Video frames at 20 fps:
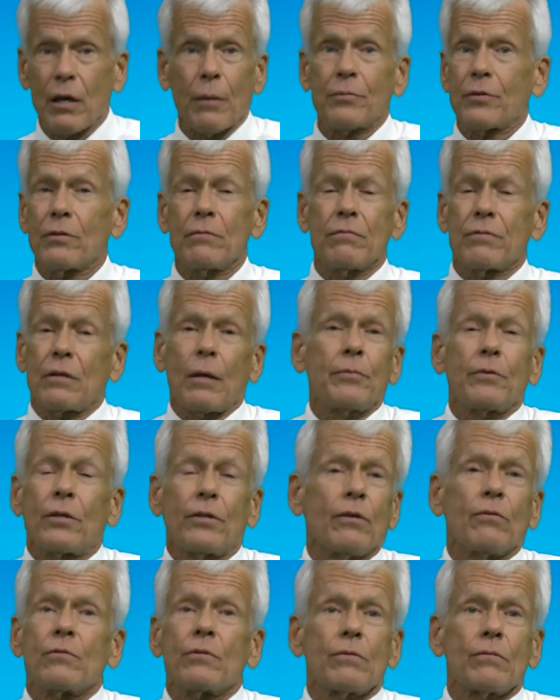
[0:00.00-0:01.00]

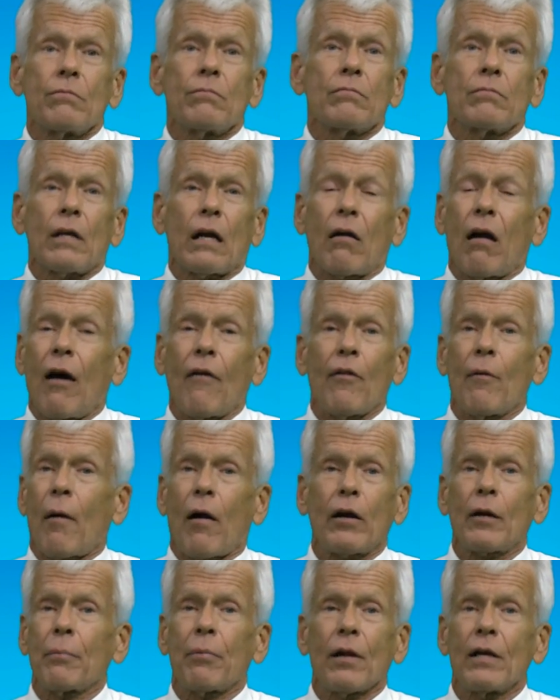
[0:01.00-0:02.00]
substitutes that are out in the
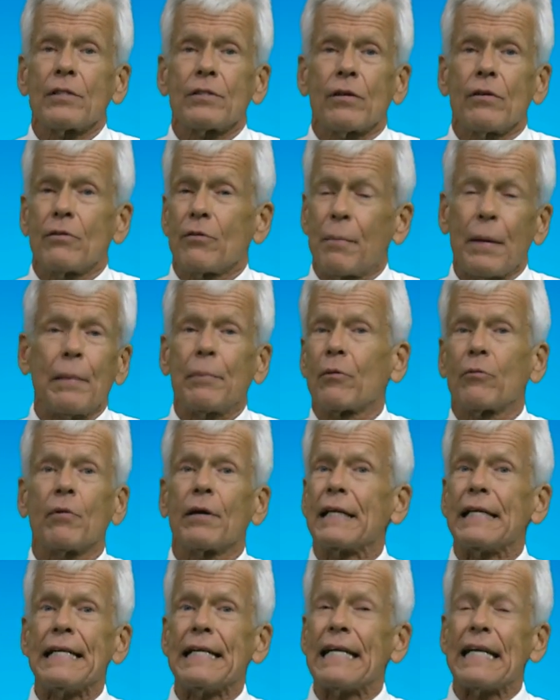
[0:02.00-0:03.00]
marketplace here? Do people
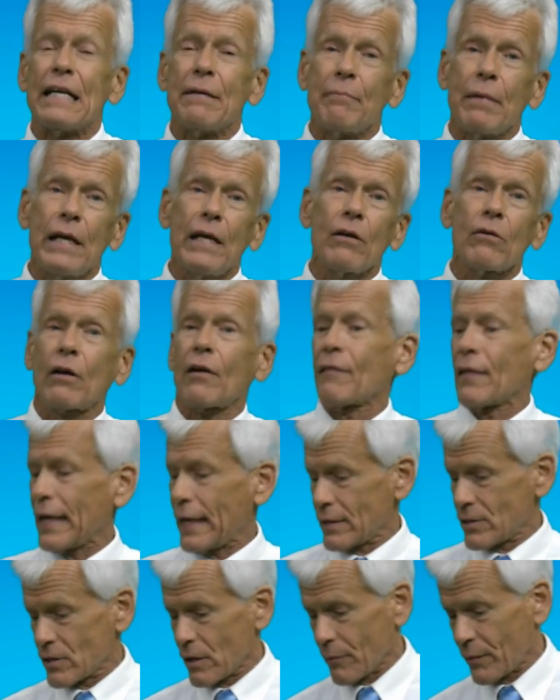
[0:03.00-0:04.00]
really need me or can they
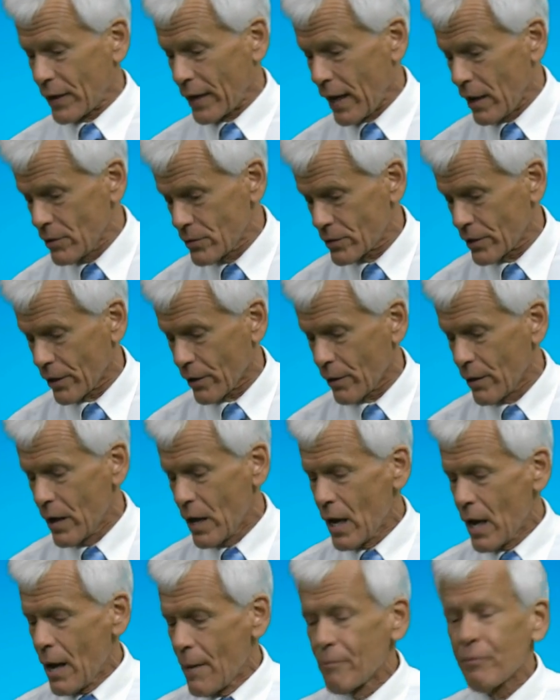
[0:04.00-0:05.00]
get something else here?
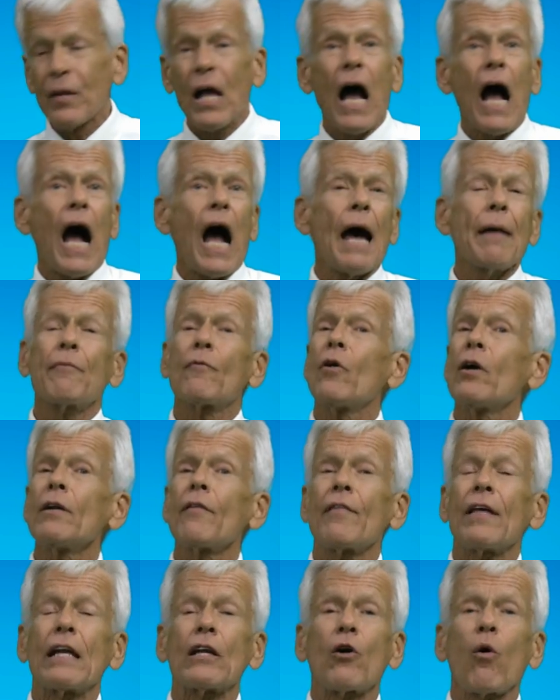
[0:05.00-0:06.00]
I'm going to
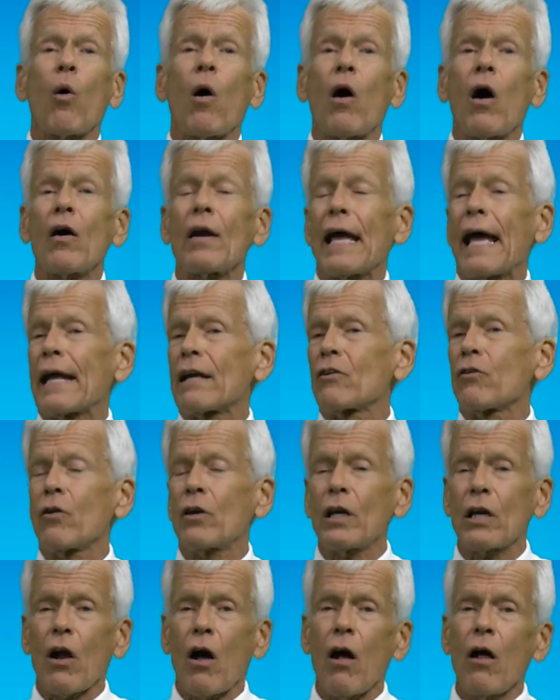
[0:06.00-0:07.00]
then go out and
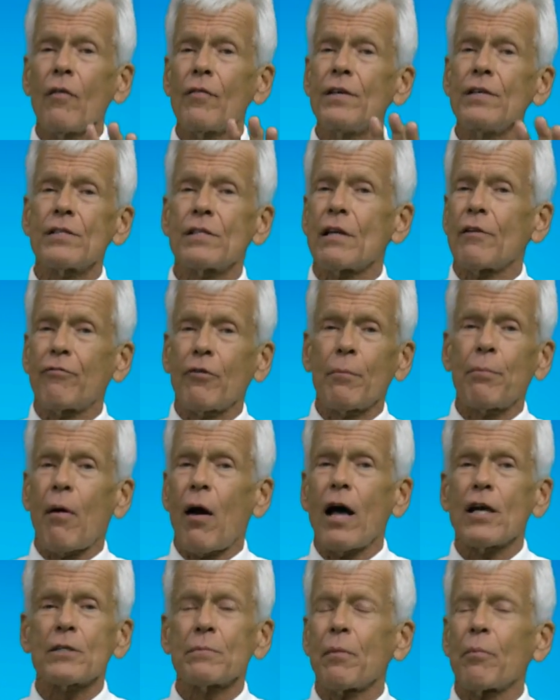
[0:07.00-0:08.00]
look at all these different
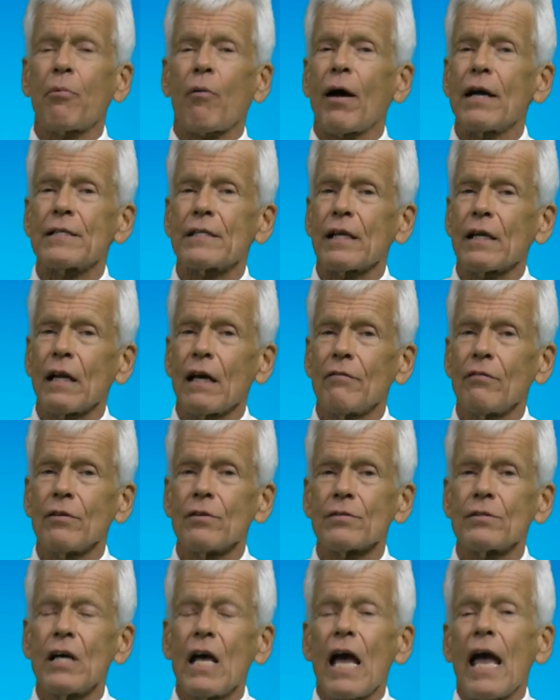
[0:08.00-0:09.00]
possible pricing
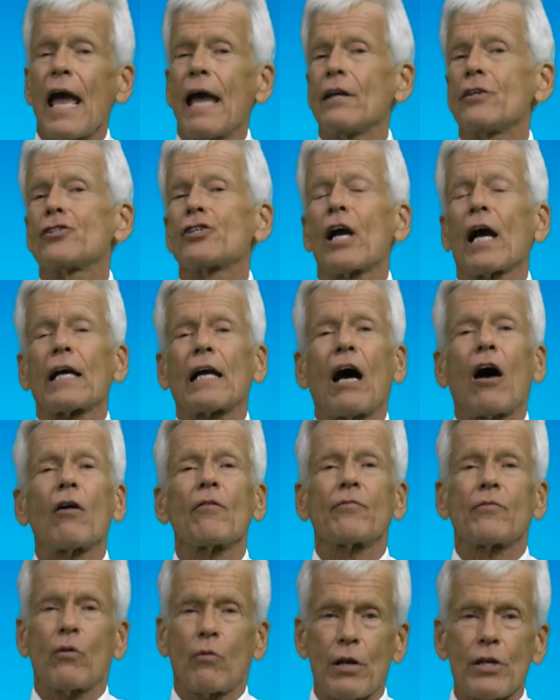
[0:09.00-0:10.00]
levels and check
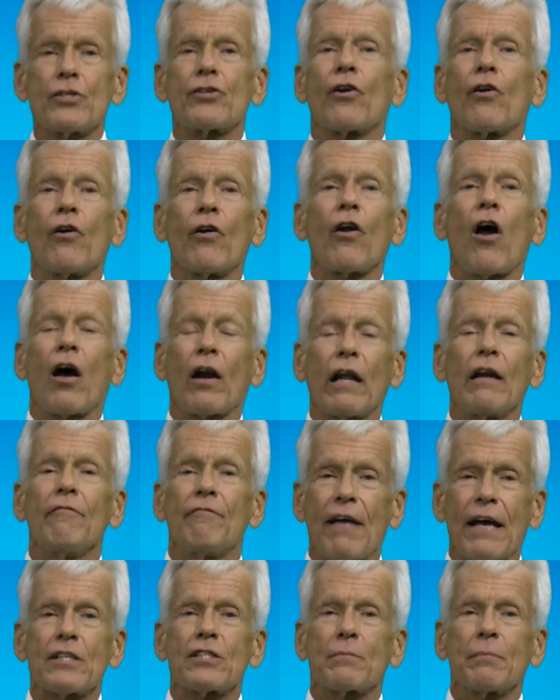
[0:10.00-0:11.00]
out the return on
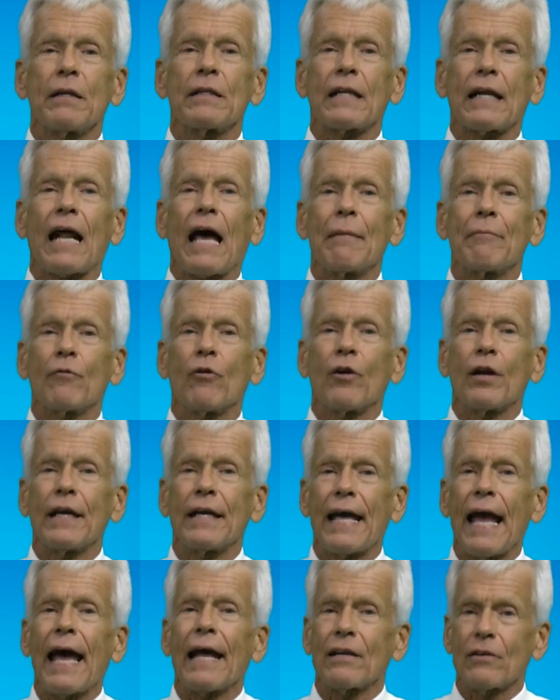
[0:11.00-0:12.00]
investment that I'm going to
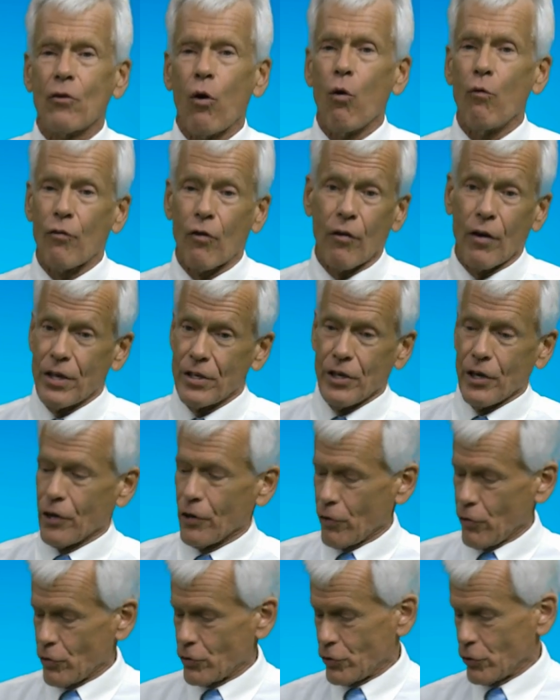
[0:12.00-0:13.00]
get over a
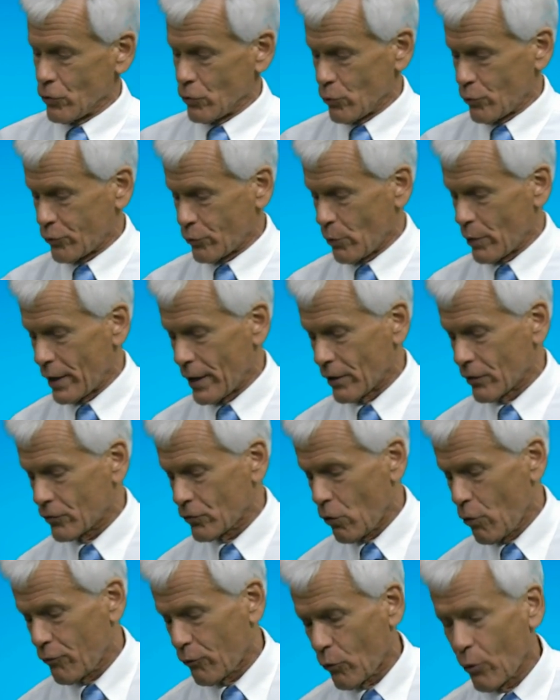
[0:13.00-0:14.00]
year, 2, 3, and
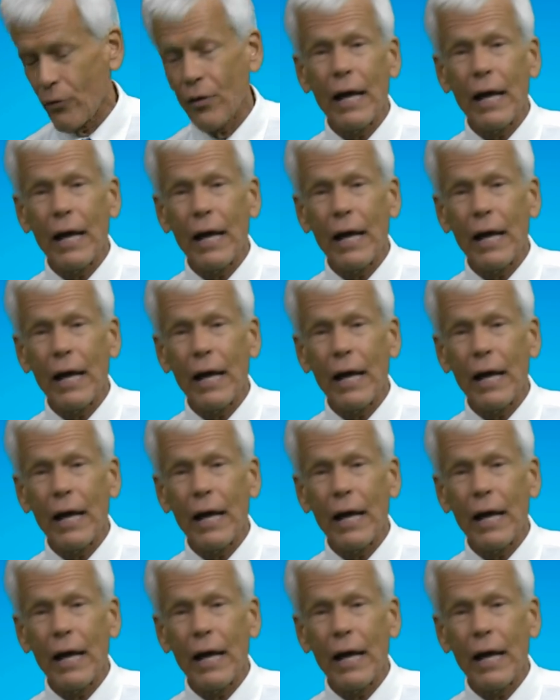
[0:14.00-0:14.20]
so forth.